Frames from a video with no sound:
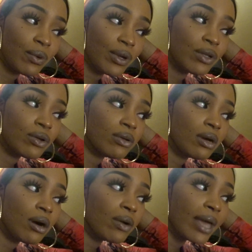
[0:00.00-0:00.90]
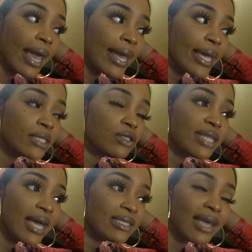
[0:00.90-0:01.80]
what do you? You okay, want a new car, so
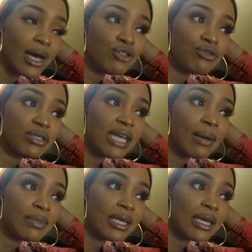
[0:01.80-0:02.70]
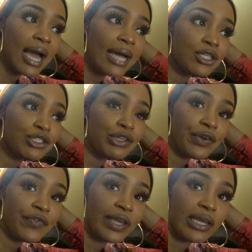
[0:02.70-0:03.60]
that you tells a, you Bugatti, something. I
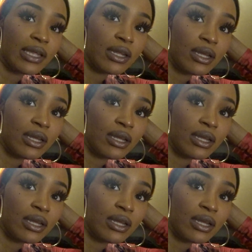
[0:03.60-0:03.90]
deserve it.